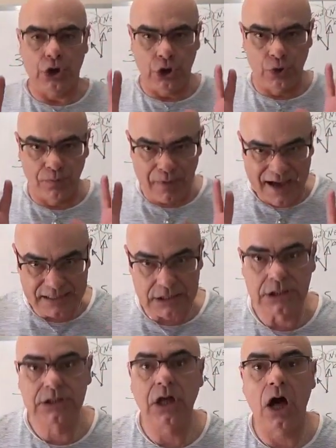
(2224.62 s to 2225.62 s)
you
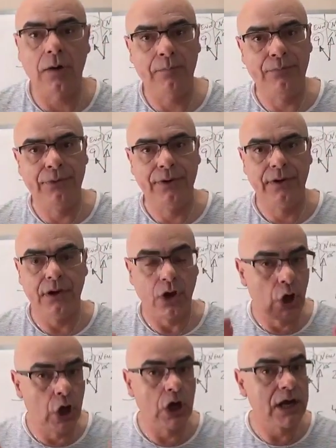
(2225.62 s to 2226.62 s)
must stop,
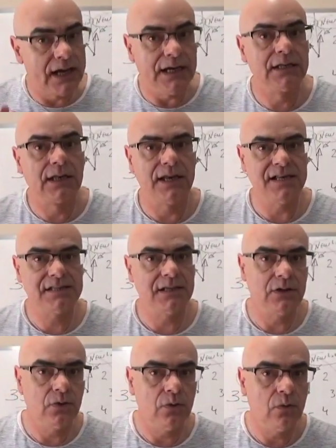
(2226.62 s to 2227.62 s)
look and
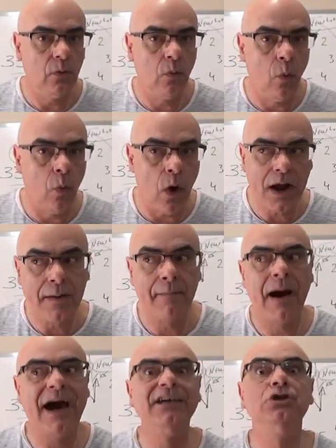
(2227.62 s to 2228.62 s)
listen. What am
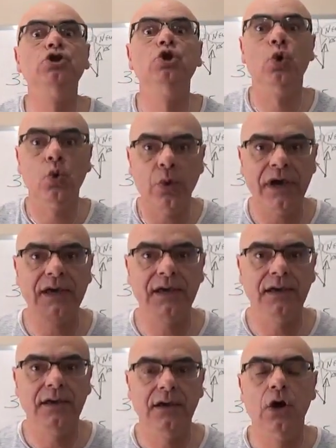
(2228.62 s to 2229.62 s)
I
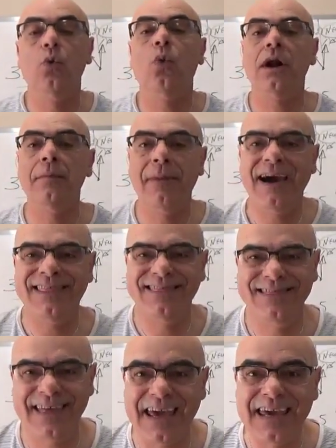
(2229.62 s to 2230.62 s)
doing? What am I
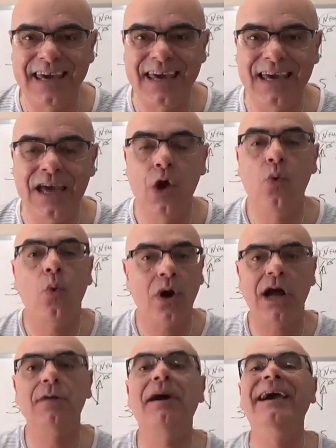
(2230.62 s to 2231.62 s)
thinking? What
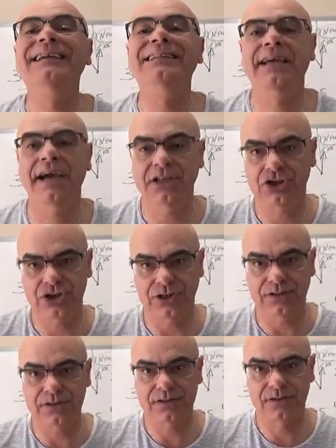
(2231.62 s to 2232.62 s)
are my
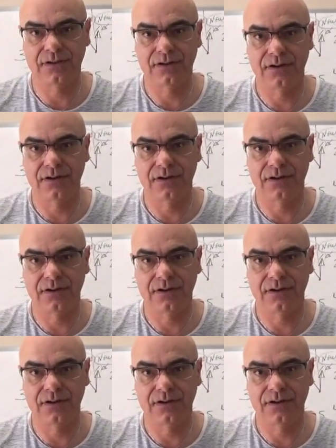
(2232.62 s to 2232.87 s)
intentions?